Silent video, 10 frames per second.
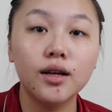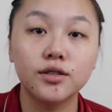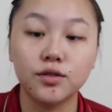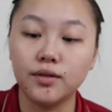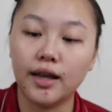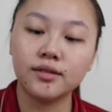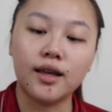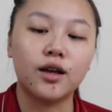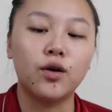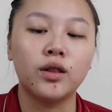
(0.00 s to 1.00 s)
So next
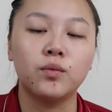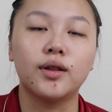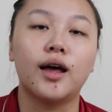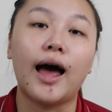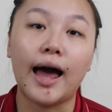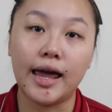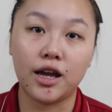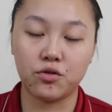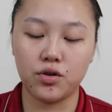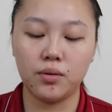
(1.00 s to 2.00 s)
I go in with the eye
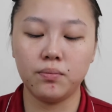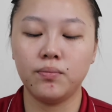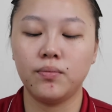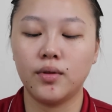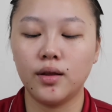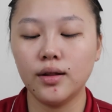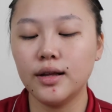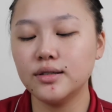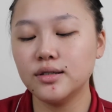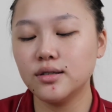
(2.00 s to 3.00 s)
cream.
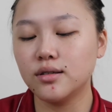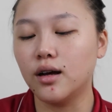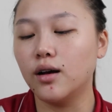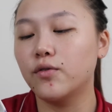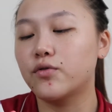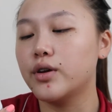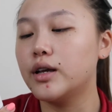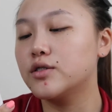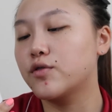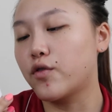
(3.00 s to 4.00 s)
This is the
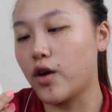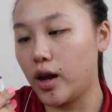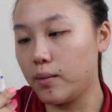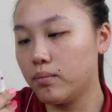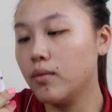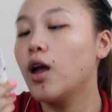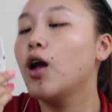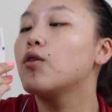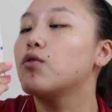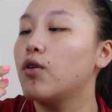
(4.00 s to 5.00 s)
freezeframe
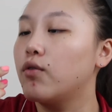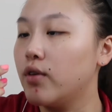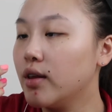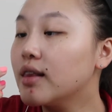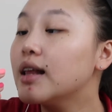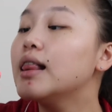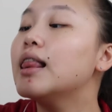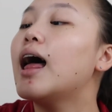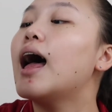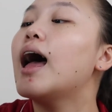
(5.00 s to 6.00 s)

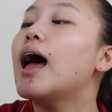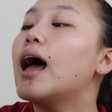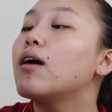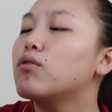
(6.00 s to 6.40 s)
REVITALEYes.